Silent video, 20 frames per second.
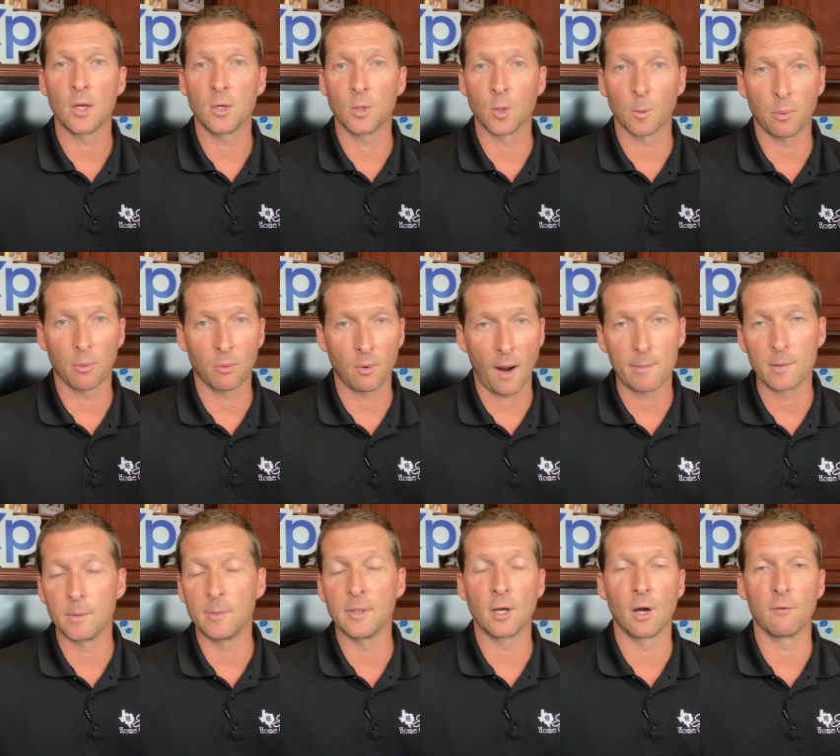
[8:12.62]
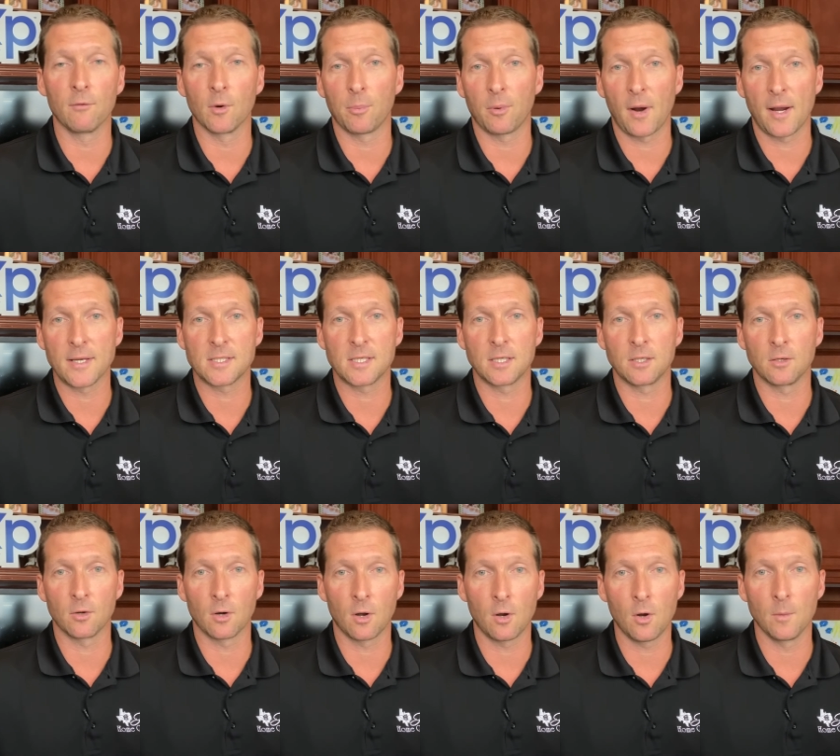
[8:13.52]
you're probably overpricing
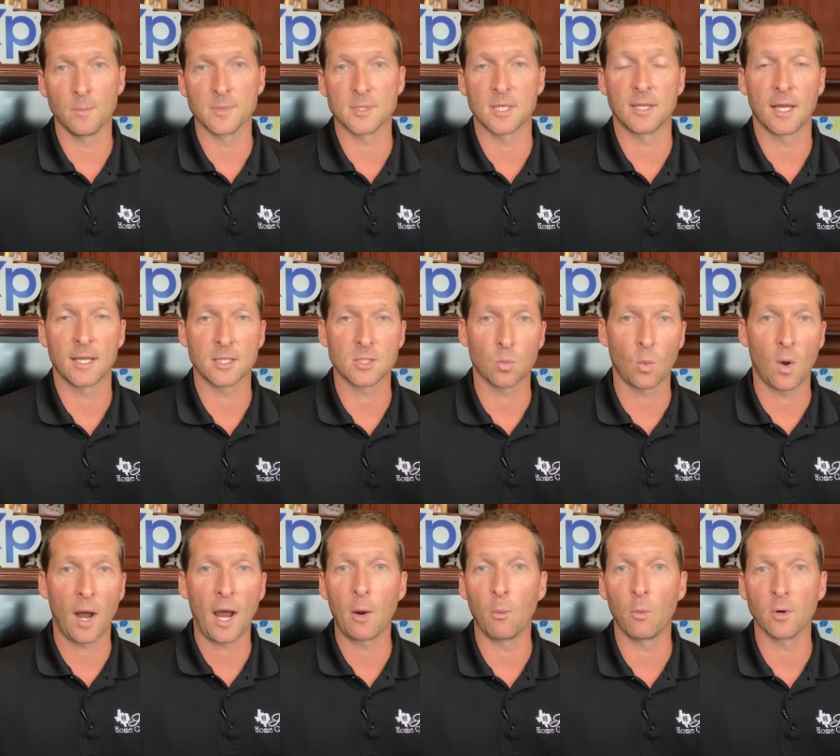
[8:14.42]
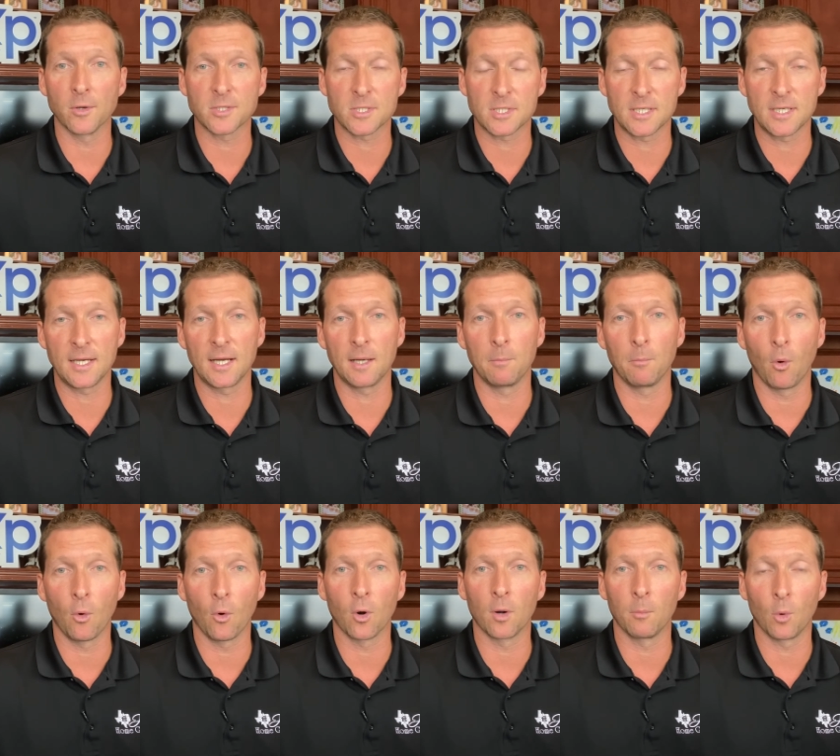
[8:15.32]
your homes and that's why we're seeing
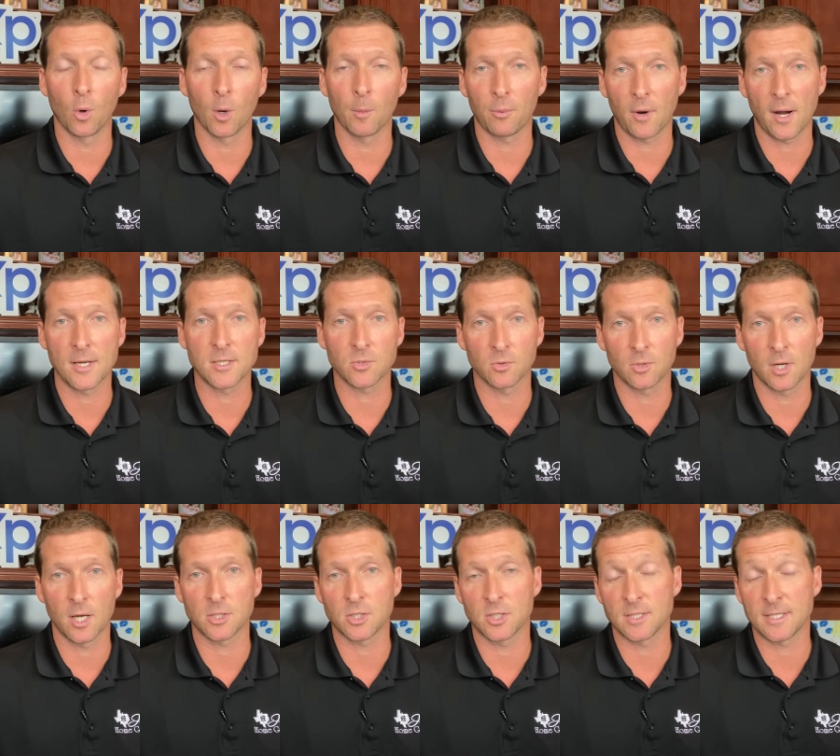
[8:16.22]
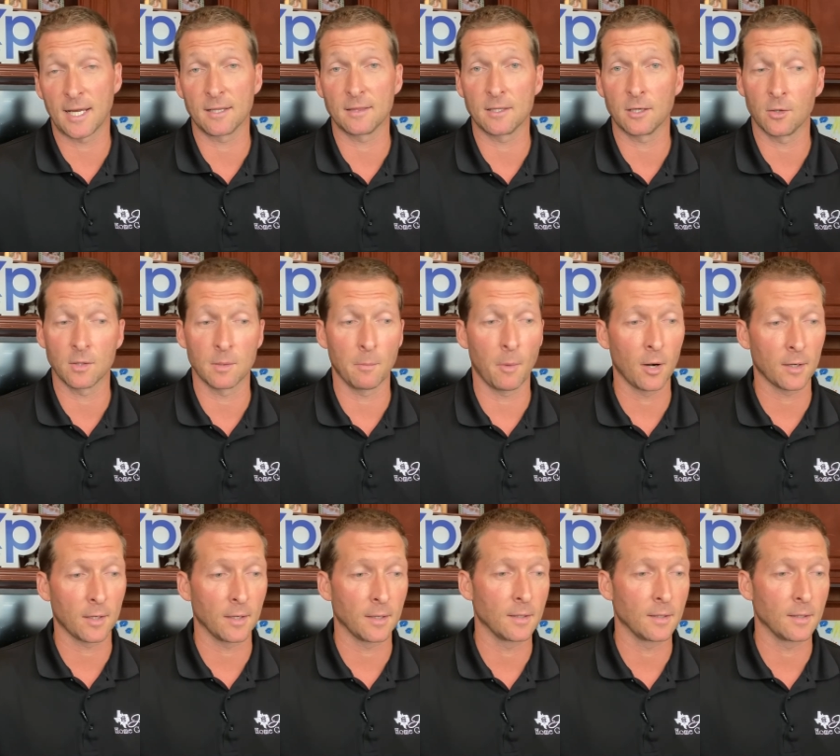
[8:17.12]
more and more price reductions out there in the market.